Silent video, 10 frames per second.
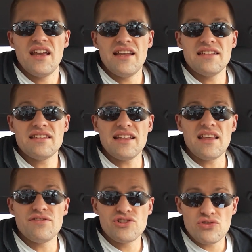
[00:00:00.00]
And it's that
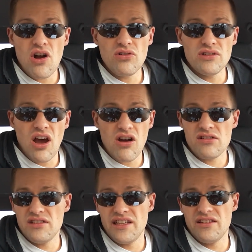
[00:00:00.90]
they've struggled
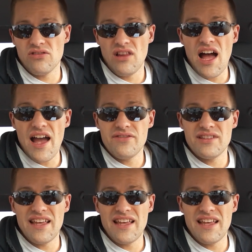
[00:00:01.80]
heartily in their lives